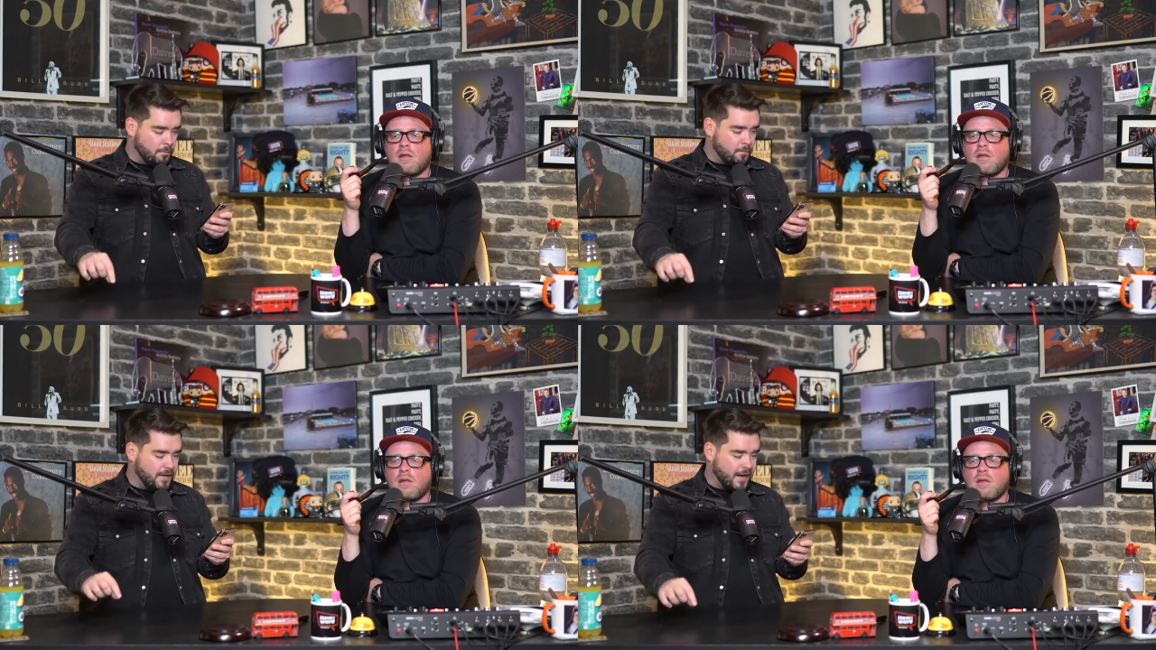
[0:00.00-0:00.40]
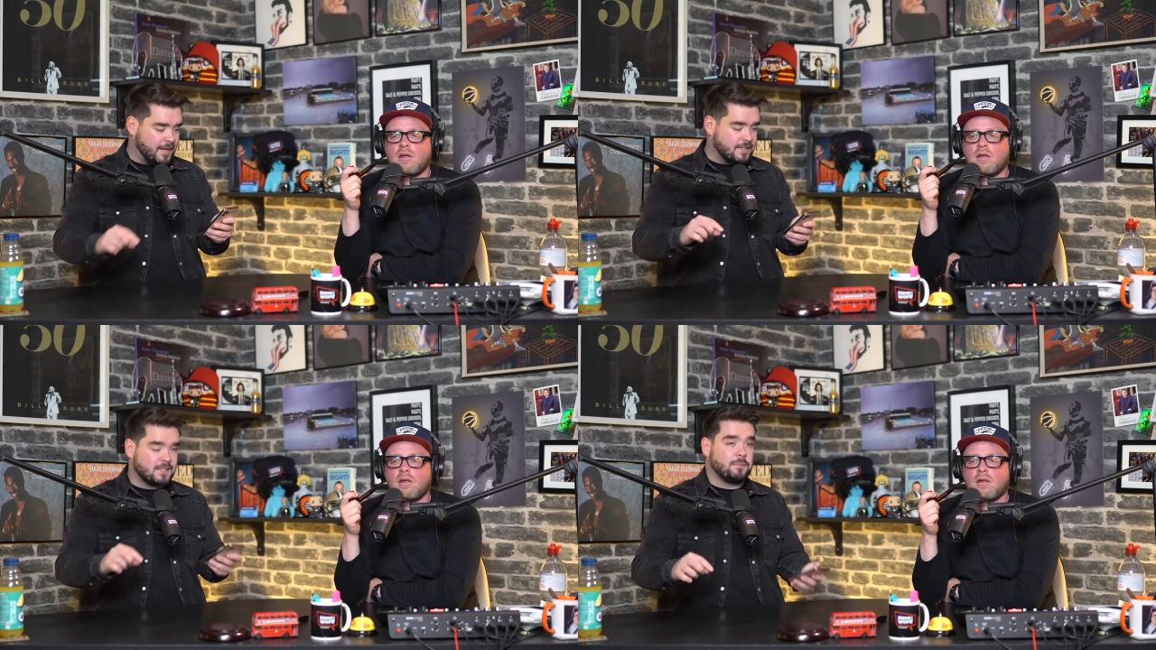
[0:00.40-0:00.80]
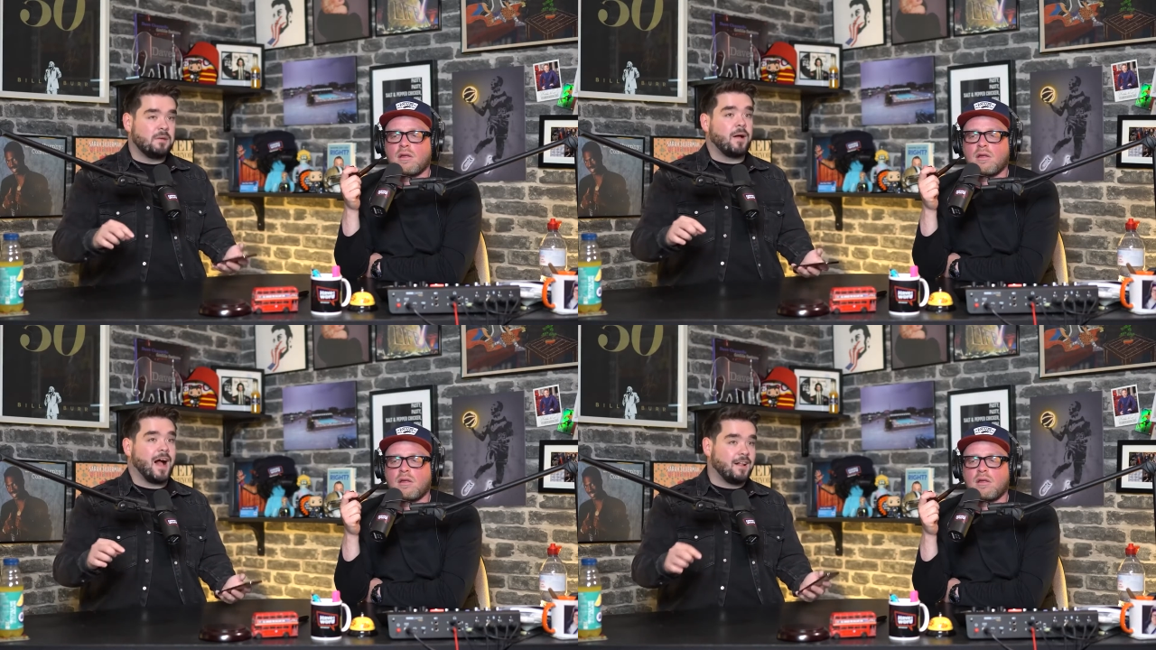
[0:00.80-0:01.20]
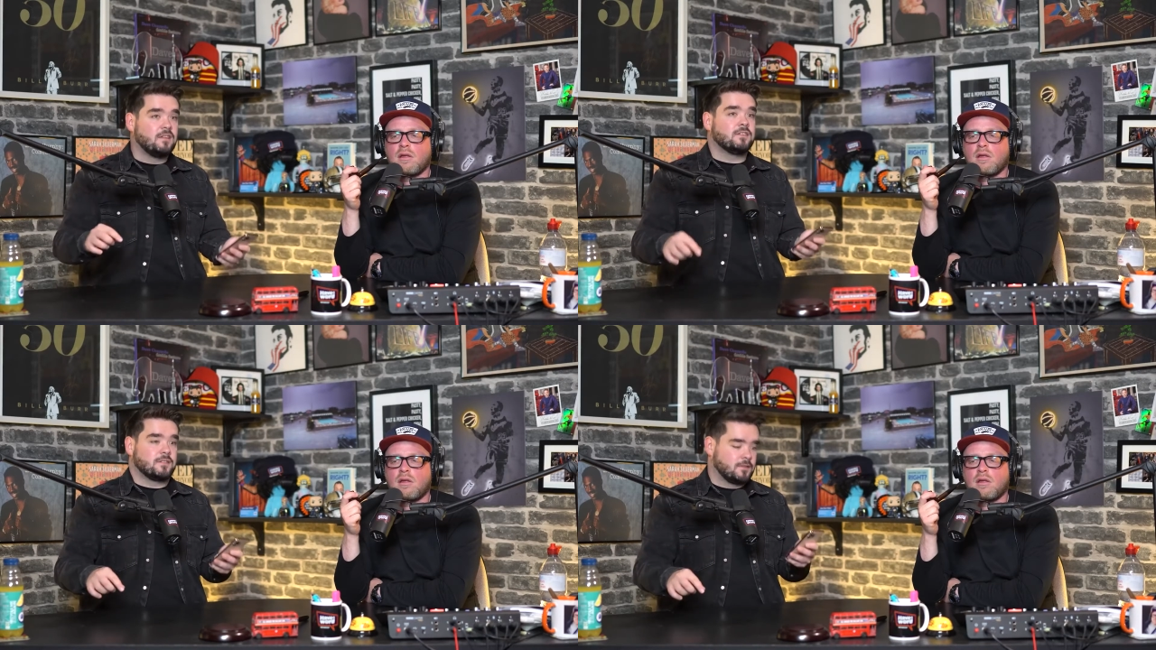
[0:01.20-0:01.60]
Speaker 1: Be nice to be
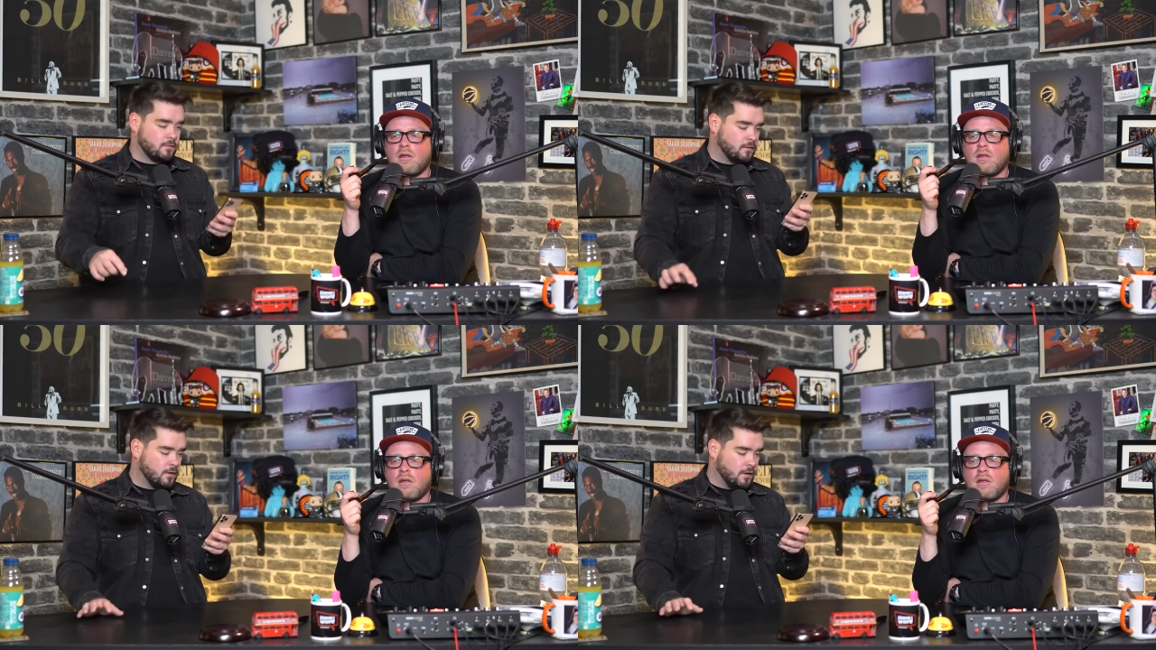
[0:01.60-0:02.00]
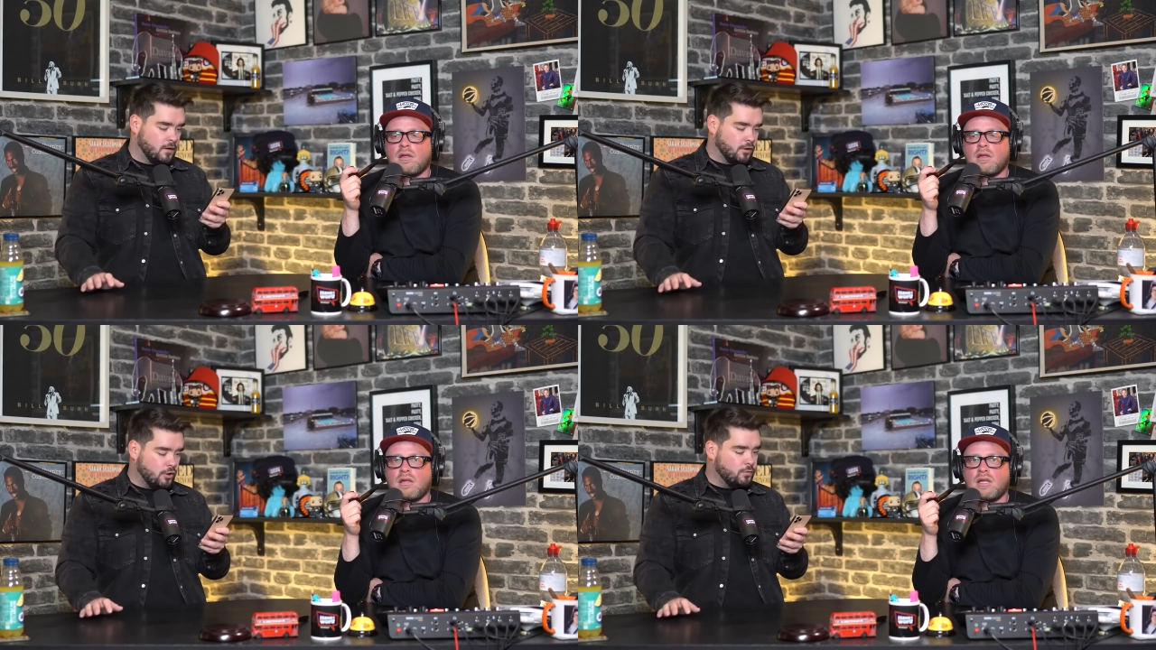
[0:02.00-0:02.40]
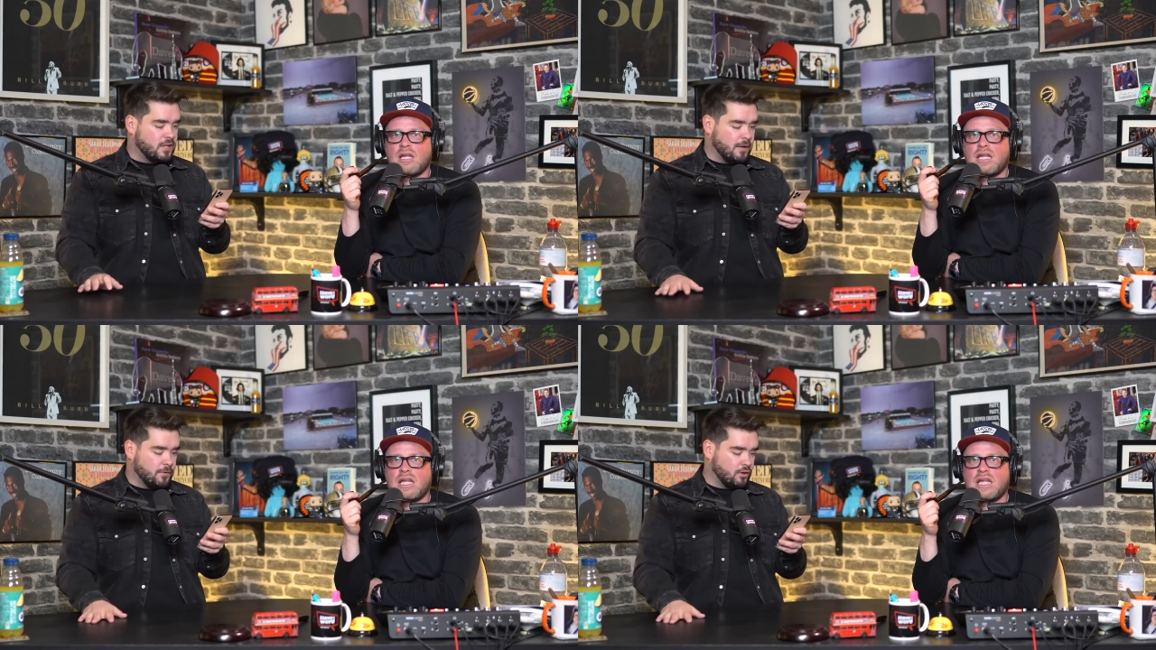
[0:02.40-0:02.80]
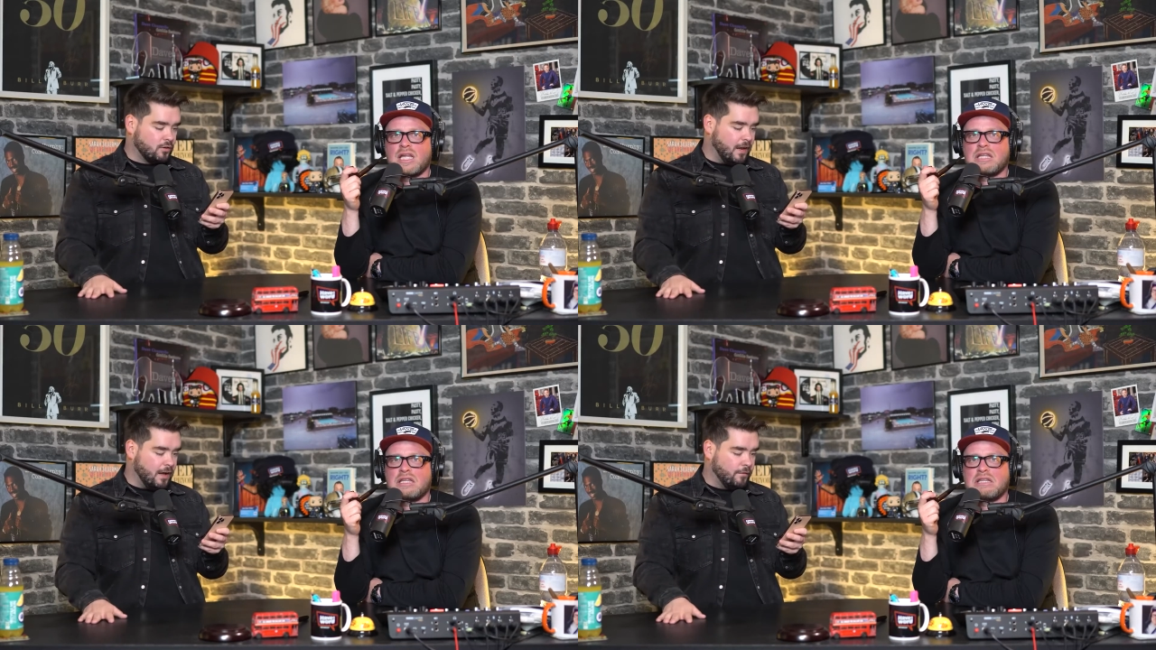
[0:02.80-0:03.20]
pals. You seem a
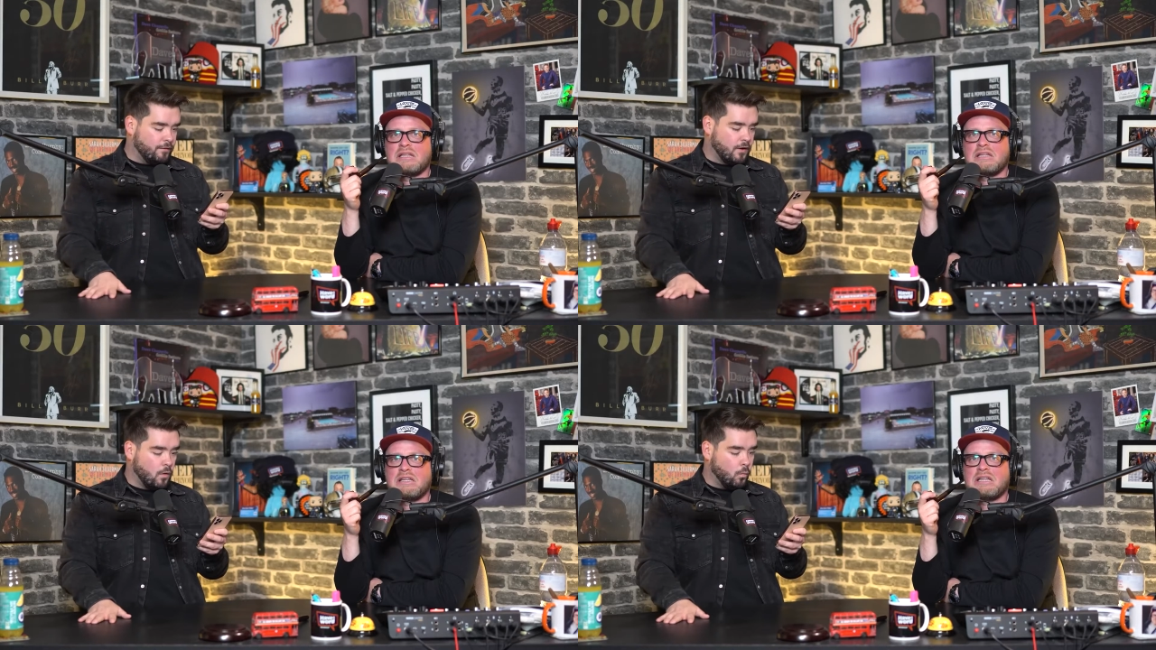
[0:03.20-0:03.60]
good laugh.